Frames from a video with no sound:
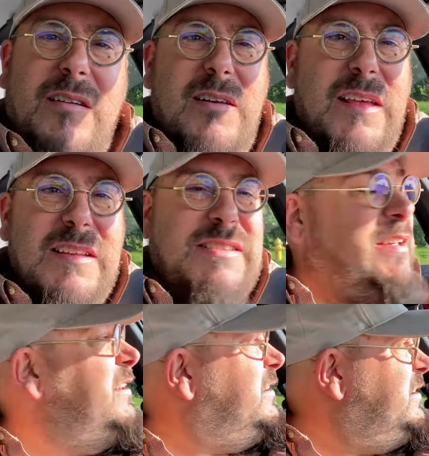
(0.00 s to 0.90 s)
is
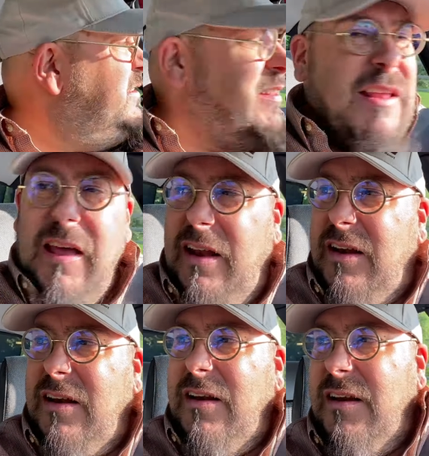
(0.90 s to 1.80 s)
it that
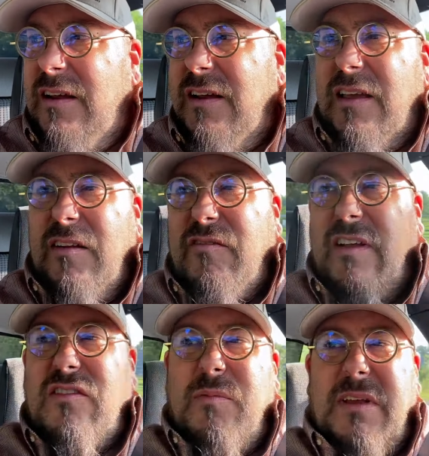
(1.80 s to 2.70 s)

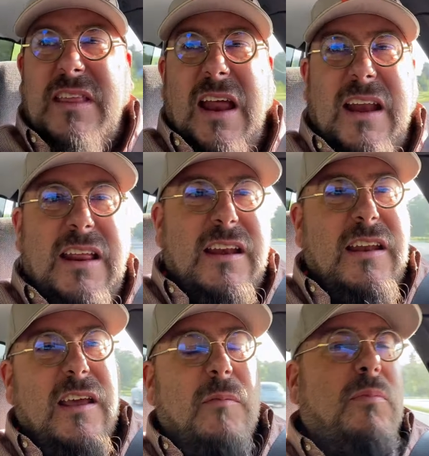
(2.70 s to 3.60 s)
convinced me that I needed
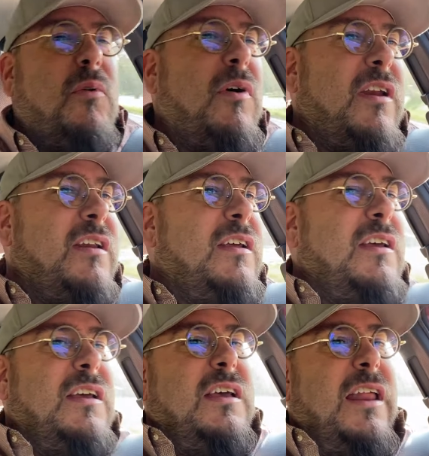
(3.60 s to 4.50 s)
to import
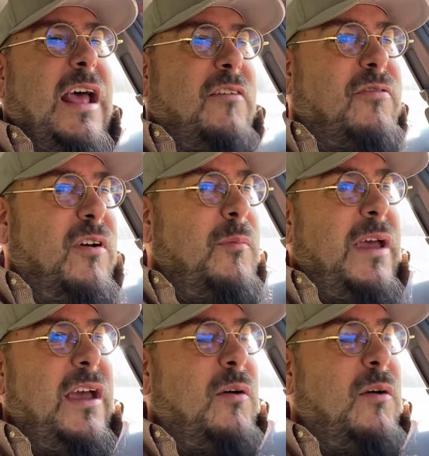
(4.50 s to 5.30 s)
an Alfa Romeo